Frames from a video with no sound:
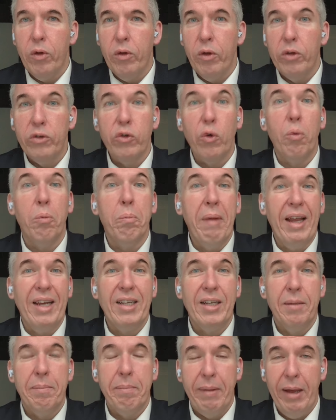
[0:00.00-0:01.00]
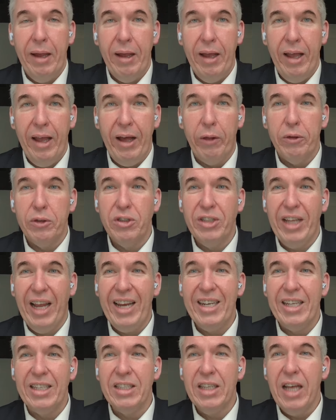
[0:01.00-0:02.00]
still meet health
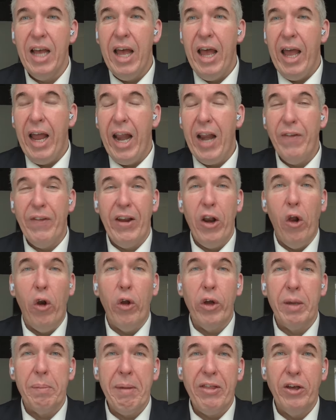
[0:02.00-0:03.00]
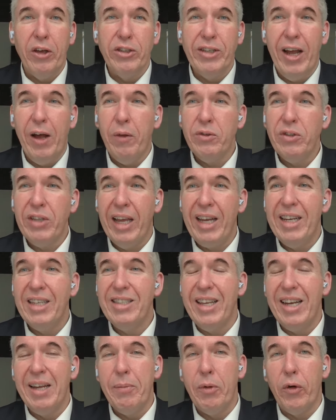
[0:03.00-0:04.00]
standards, and if they no longer meet those health
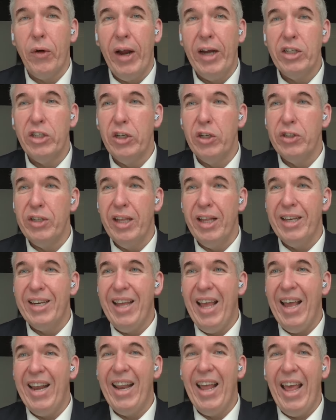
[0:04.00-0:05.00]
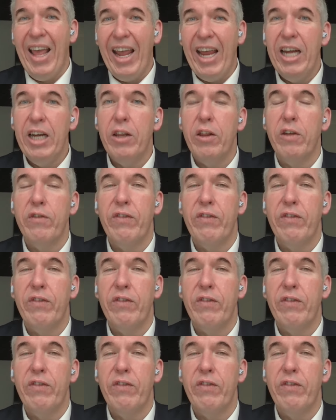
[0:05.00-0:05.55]
standards, then Immigration New Zealand can end the